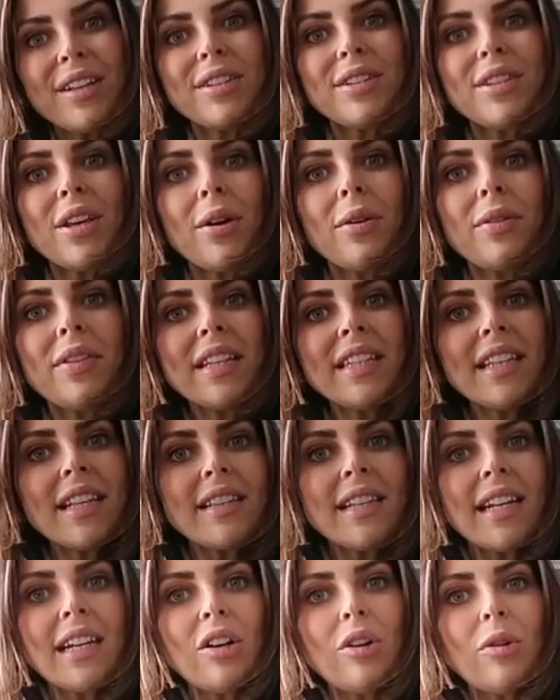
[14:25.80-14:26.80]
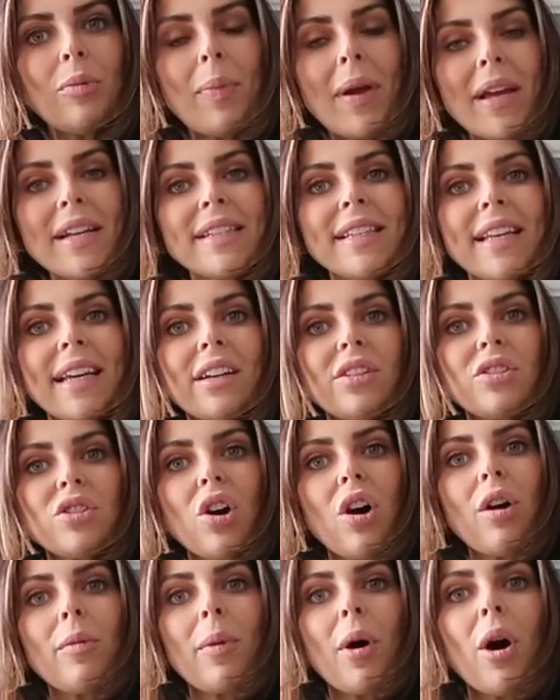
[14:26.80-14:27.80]
So this is the little basic
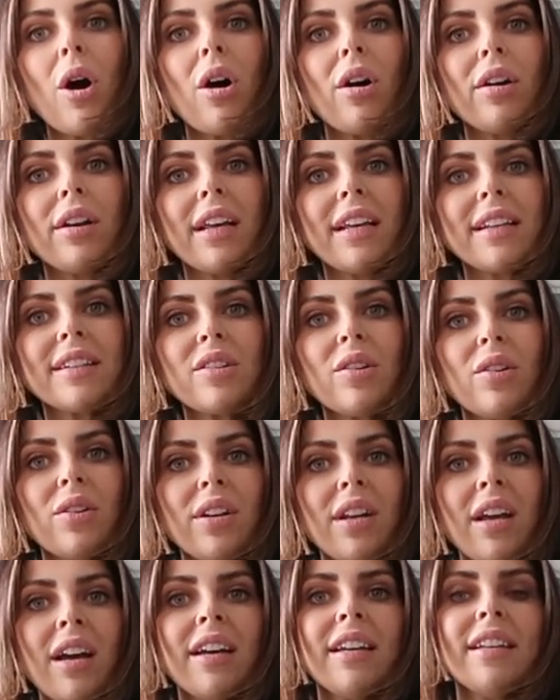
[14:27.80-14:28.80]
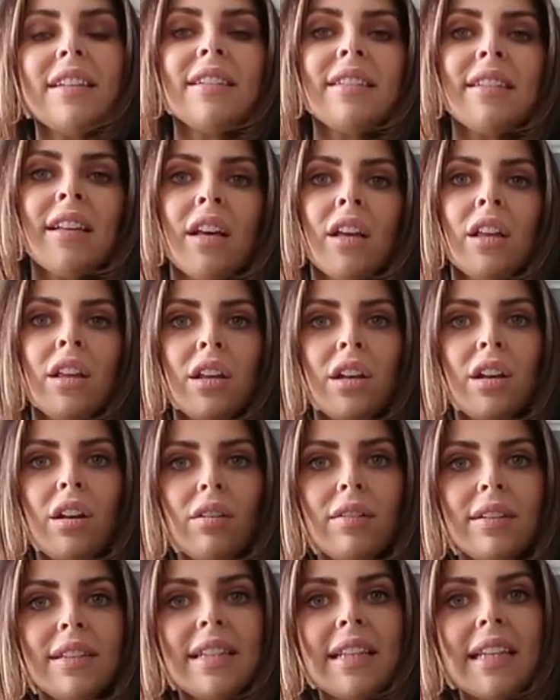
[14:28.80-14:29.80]
top on. It's got nice
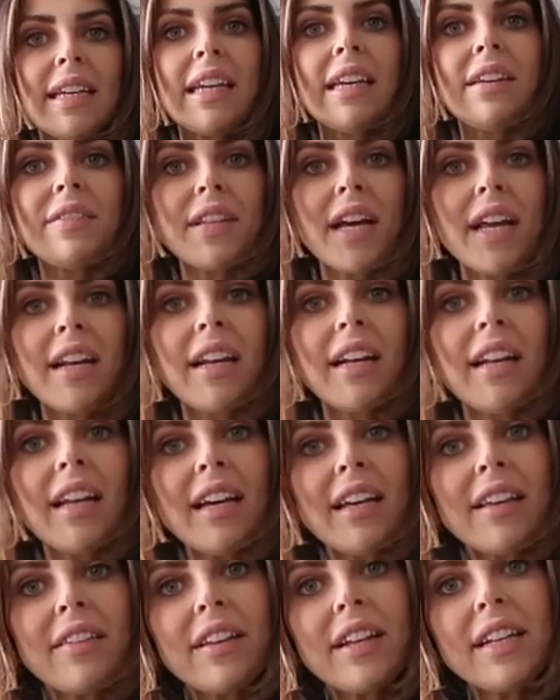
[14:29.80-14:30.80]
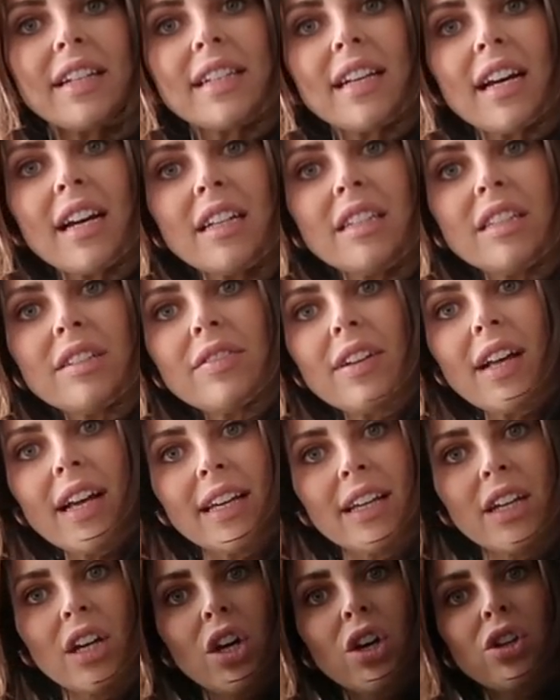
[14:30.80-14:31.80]
long sleeves, and I like that it's kind of
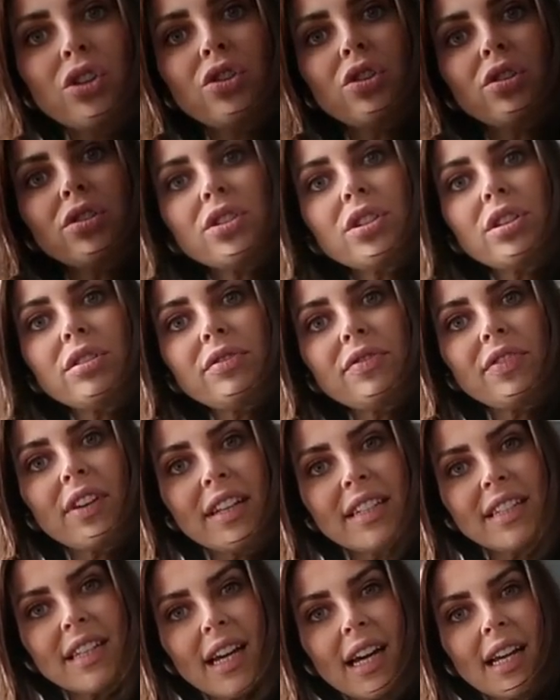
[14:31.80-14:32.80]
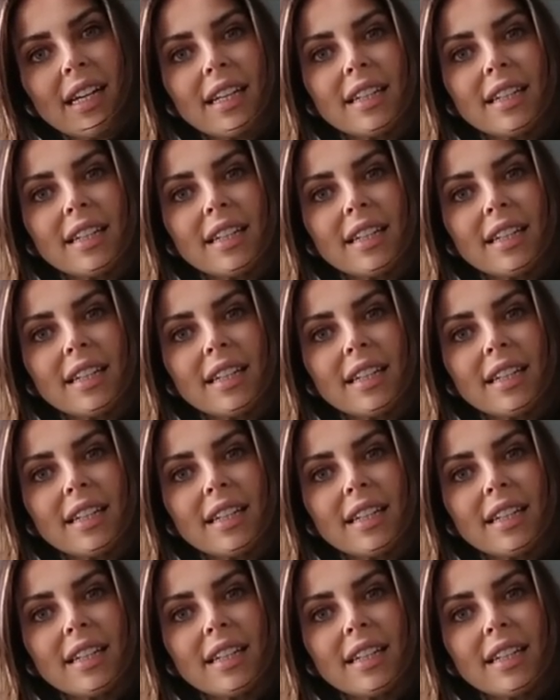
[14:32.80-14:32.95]
like not too fitted.